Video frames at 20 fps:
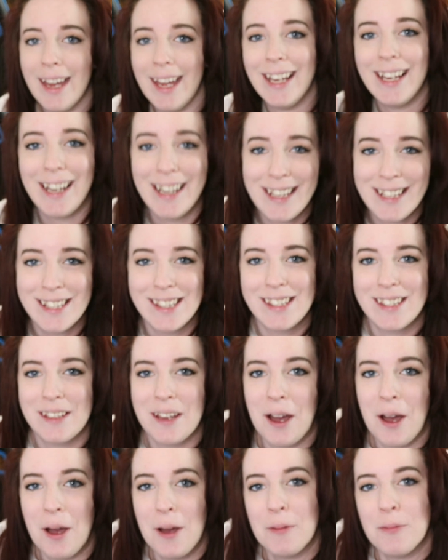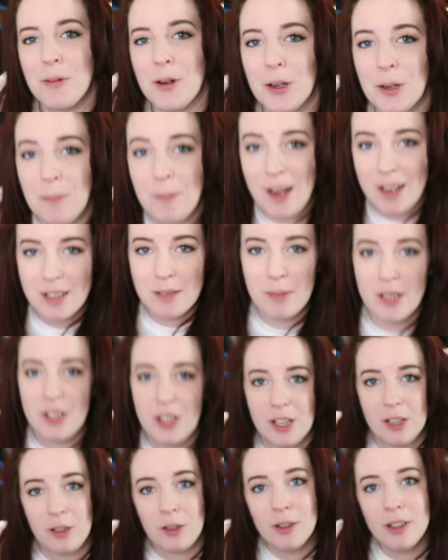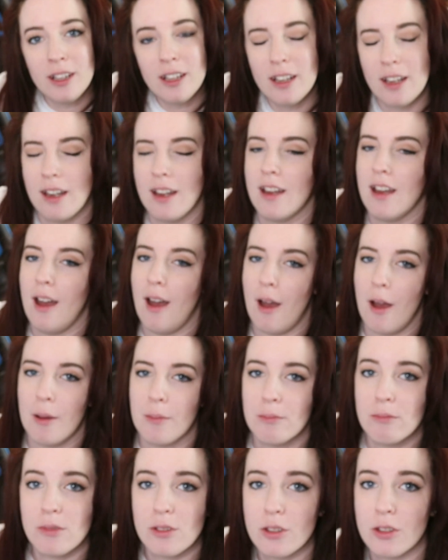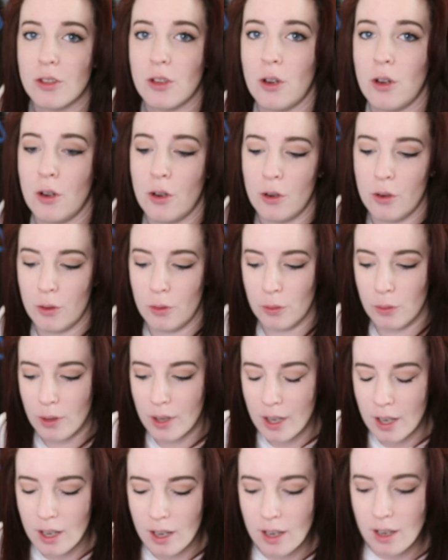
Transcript: Hey guys, welcome back to my channel. So